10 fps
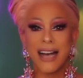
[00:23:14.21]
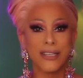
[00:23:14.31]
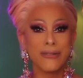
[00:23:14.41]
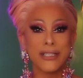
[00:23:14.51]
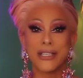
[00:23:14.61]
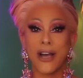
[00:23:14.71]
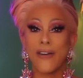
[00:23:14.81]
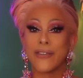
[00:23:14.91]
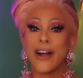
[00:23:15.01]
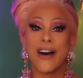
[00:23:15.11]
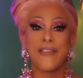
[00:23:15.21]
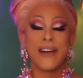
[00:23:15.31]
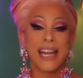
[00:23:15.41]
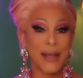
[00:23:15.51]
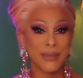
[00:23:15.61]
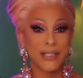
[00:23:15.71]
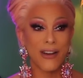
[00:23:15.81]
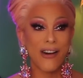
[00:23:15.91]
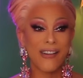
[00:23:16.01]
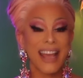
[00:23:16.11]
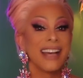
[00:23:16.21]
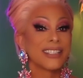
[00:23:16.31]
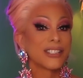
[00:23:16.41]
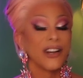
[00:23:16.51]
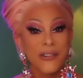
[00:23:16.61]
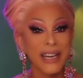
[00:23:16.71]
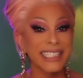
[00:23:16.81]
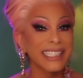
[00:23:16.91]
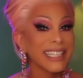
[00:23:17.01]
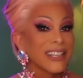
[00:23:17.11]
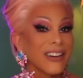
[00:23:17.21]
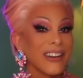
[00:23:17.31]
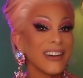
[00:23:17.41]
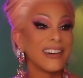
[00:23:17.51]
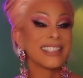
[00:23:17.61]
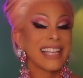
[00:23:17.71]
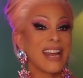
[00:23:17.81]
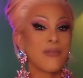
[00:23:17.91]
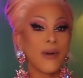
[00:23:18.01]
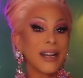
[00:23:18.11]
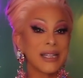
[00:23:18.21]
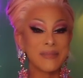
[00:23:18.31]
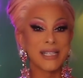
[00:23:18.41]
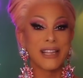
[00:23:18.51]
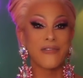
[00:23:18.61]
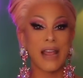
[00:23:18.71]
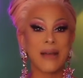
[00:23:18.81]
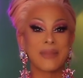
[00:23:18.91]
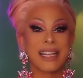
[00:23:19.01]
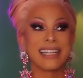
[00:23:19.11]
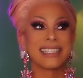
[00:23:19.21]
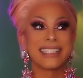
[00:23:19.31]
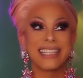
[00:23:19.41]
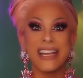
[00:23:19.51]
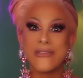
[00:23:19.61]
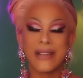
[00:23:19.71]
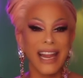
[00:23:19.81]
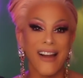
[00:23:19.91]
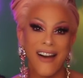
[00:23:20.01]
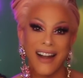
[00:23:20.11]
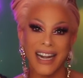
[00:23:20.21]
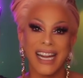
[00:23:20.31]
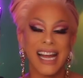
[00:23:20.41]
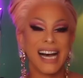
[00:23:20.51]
So it was just overall a fun episode. So great to see the girls and welcome them to the family and to see who they are.